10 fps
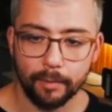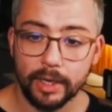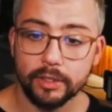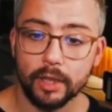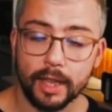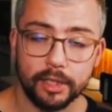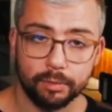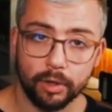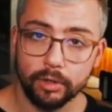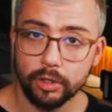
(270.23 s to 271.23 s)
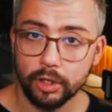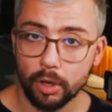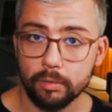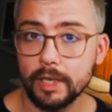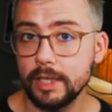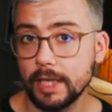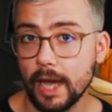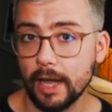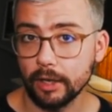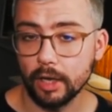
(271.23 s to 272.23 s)
When it's the last one, you don't need
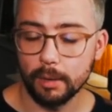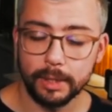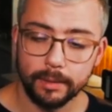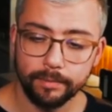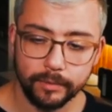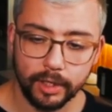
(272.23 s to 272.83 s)
to add a comma.